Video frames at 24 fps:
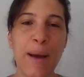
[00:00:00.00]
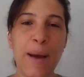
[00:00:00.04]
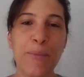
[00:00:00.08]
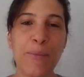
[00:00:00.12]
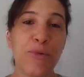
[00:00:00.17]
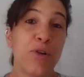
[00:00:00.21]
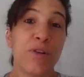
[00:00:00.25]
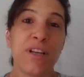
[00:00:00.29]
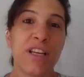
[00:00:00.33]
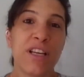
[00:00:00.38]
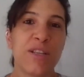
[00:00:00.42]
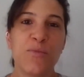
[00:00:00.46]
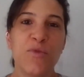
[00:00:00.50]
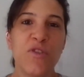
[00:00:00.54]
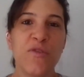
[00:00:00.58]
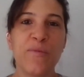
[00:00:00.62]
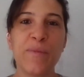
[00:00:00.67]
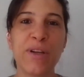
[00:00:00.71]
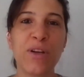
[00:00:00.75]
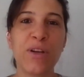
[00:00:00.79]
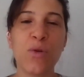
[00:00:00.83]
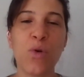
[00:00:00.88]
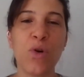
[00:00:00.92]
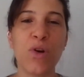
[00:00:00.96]
protest
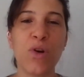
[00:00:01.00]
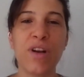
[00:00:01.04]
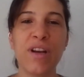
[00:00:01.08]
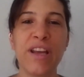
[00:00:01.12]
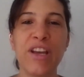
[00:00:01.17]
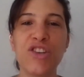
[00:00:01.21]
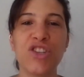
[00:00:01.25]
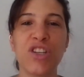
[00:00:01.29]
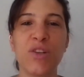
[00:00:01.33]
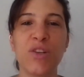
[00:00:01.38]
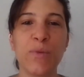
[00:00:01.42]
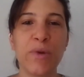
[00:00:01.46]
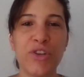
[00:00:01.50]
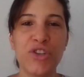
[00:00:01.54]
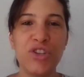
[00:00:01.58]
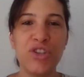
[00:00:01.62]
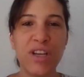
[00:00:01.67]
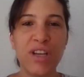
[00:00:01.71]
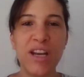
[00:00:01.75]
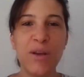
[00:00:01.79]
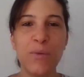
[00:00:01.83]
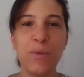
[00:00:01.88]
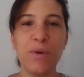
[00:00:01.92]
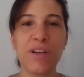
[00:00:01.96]
movement coordination, which
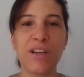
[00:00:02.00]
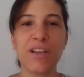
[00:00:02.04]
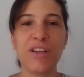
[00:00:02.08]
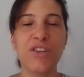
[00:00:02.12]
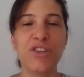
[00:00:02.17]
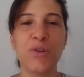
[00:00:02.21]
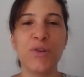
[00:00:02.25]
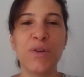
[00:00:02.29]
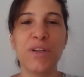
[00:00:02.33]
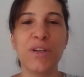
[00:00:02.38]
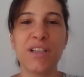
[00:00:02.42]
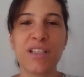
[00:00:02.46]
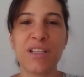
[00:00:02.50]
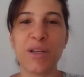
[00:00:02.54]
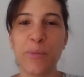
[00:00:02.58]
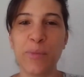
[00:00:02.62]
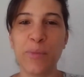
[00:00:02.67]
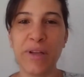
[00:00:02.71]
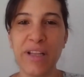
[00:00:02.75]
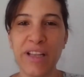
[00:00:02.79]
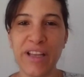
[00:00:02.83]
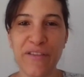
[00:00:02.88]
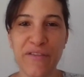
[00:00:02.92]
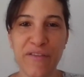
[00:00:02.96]
anyone can do and is
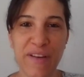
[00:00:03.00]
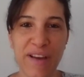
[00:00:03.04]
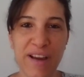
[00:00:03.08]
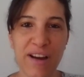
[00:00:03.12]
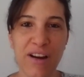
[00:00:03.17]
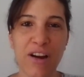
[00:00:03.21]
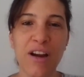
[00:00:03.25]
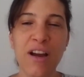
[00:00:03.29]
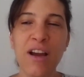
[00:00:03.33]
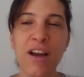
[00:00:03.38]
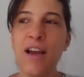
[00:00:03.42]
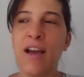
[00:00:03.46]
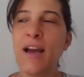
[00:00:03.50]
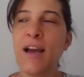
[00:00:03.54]
completely fair,